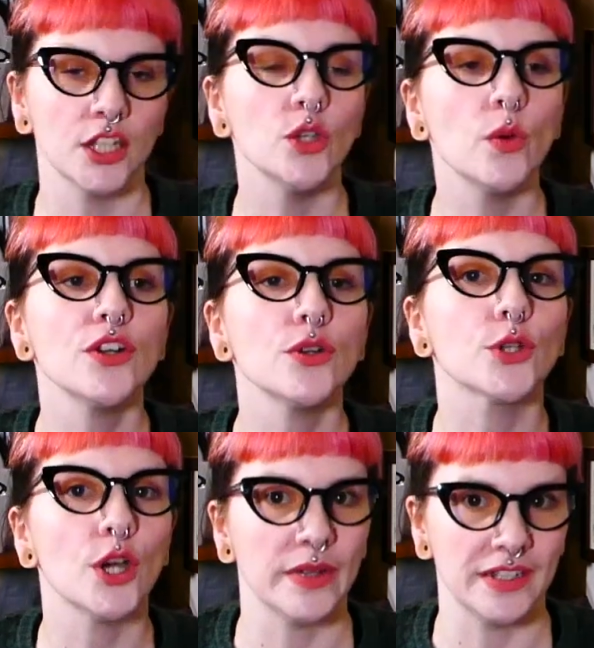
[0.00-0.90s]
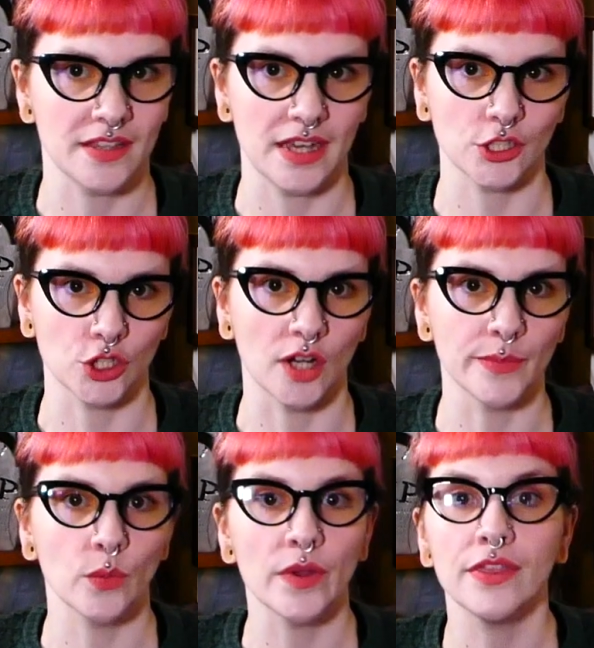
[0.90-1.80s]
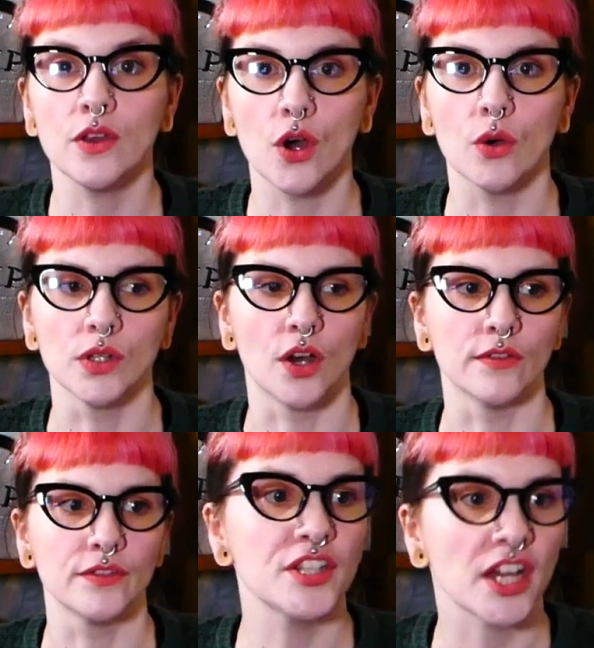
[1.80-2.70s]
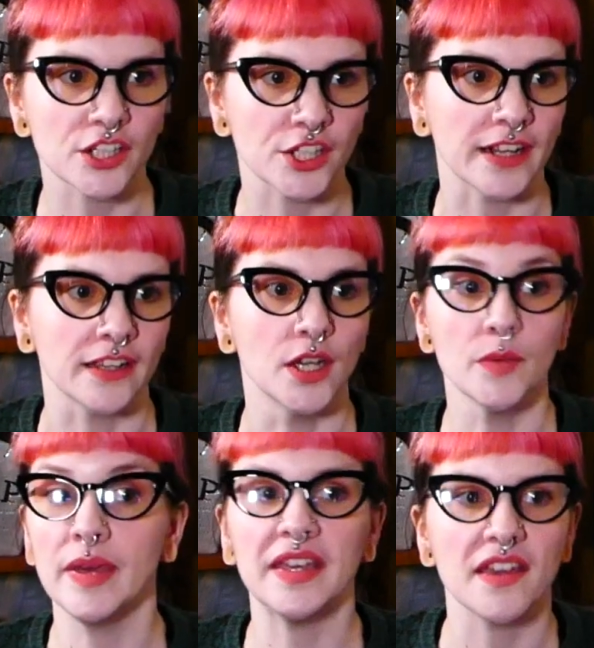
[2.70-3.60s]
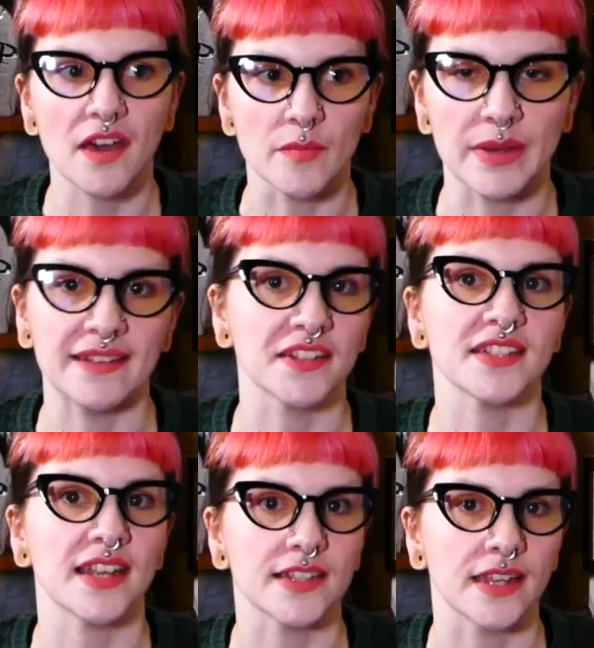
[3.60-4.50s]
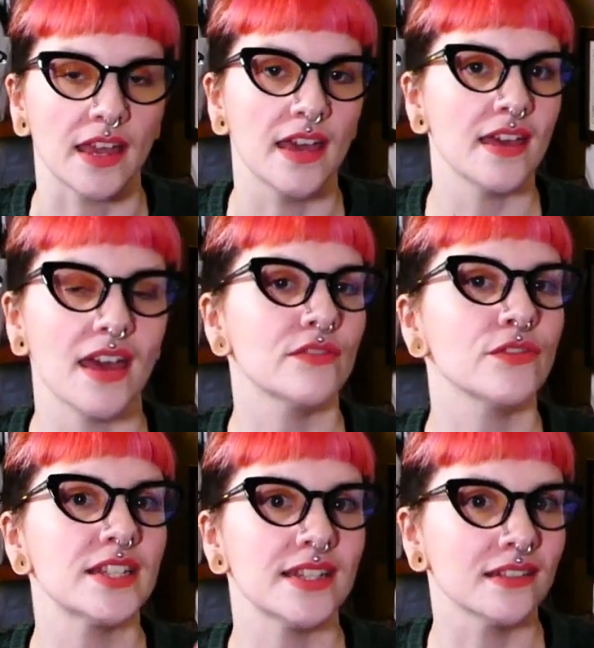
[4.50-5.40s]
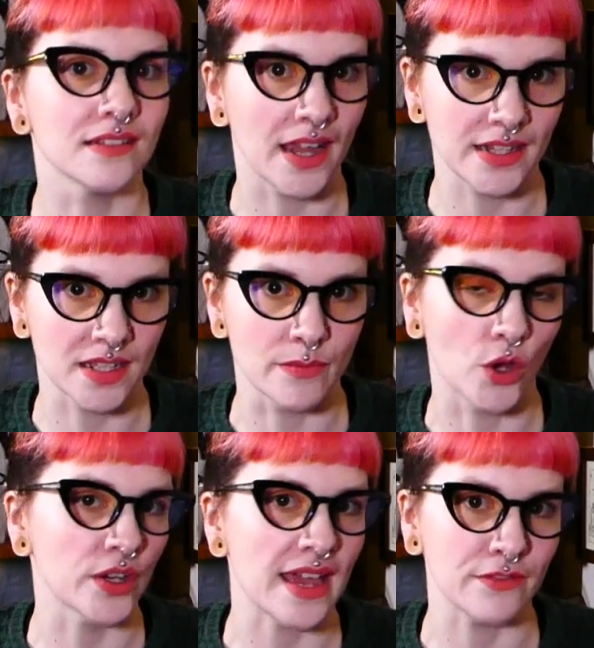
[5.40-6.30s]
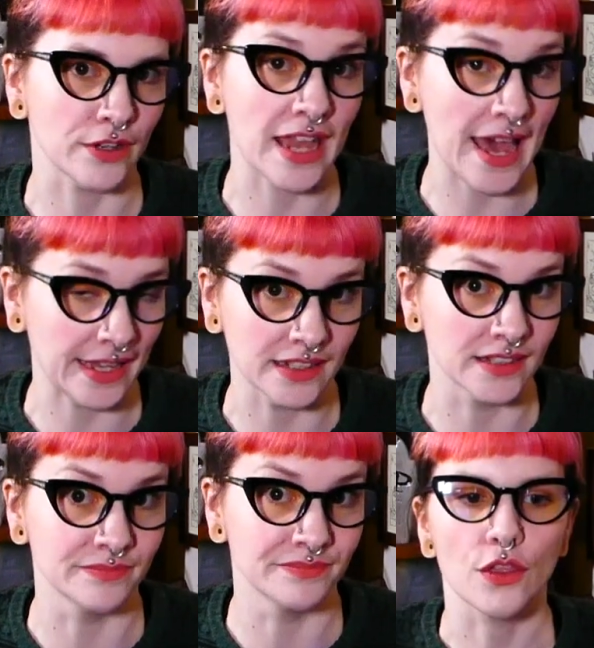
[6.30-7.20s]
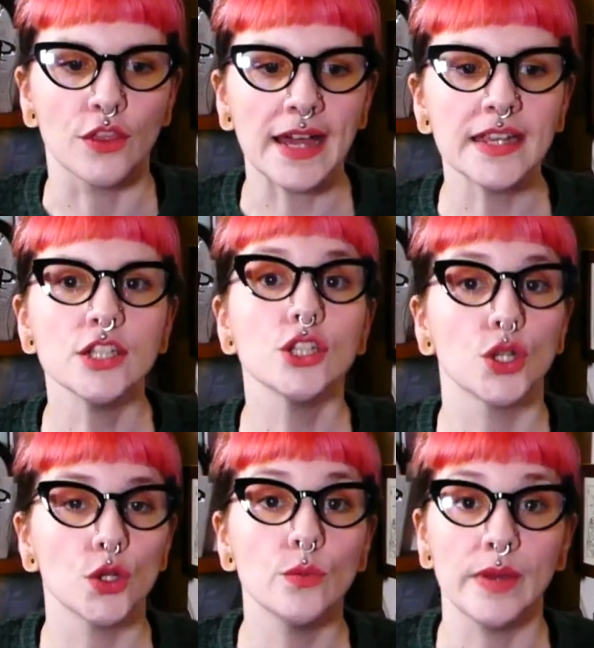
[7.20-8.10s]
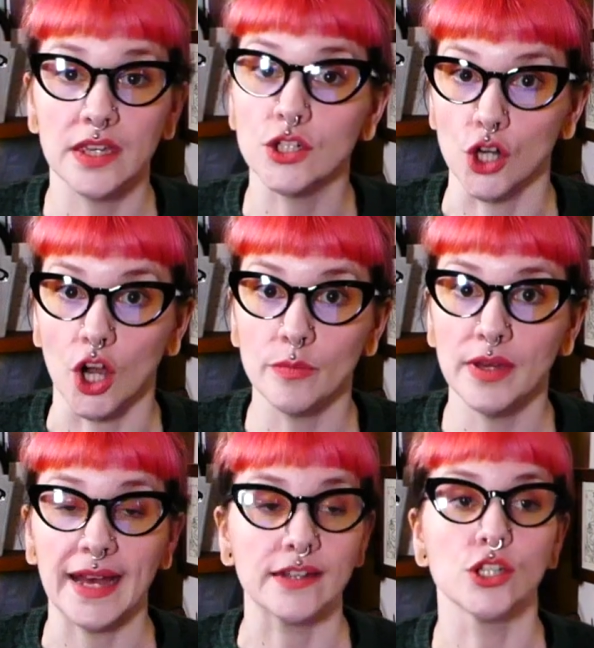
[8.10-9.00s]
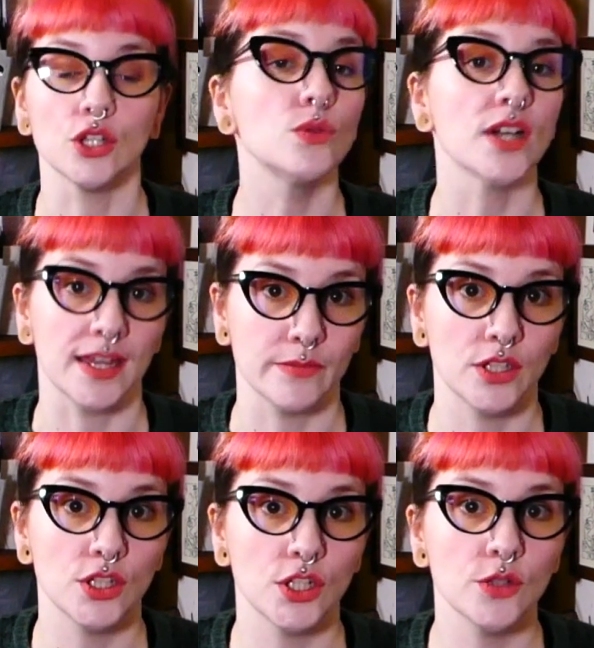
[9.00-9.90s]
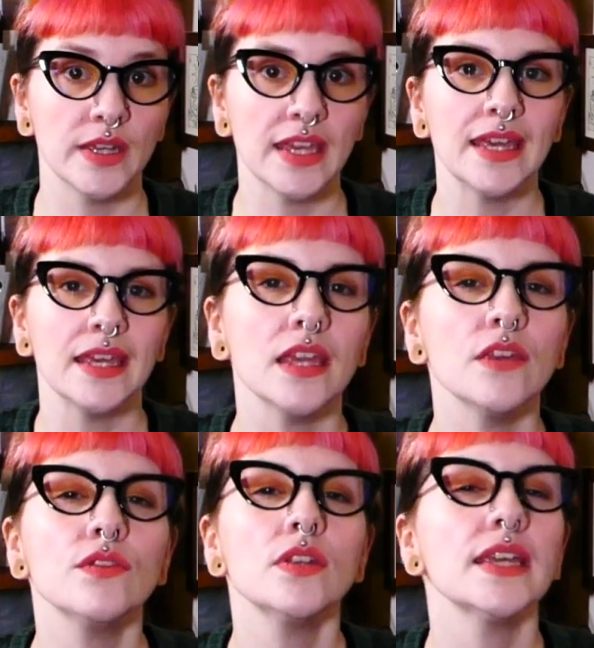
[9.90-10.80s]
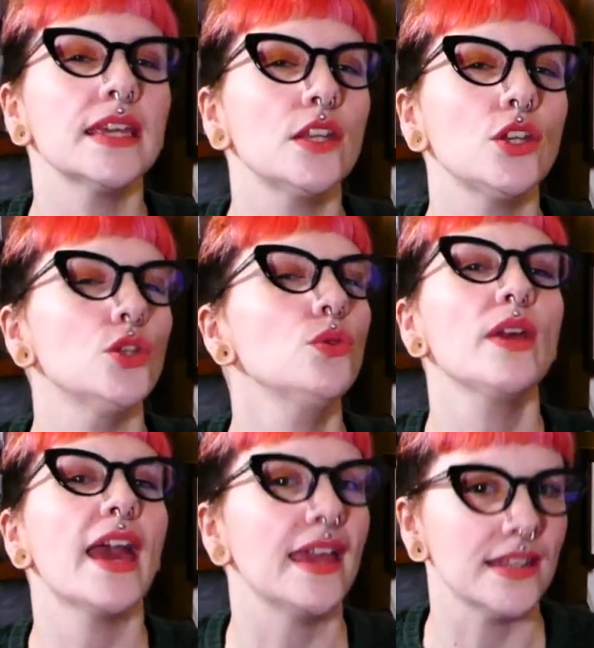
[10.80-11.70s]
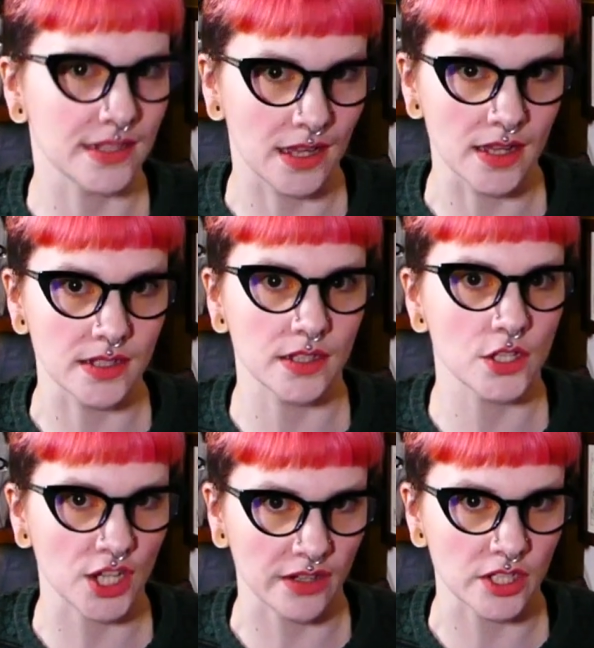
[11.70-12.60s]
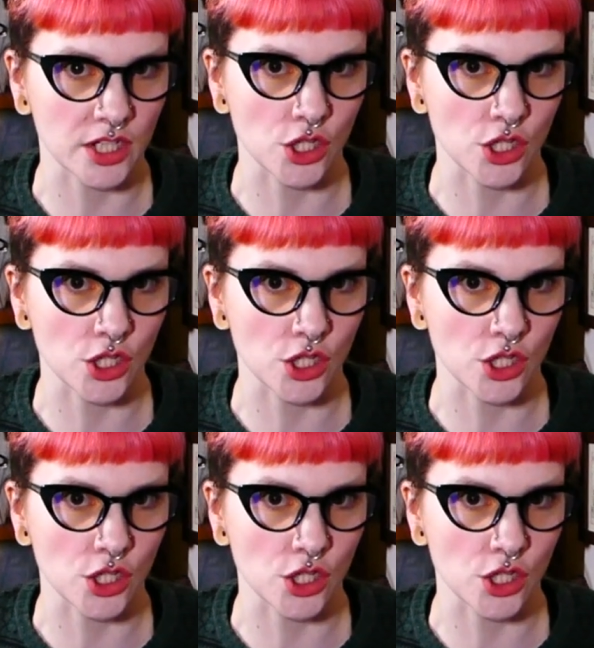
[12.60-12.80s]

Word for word: You are not going to that shop with the goal of touching, picking up, and assessing every single item on every hanger. That is too big a job and too time-consuming, even in UK-sized charity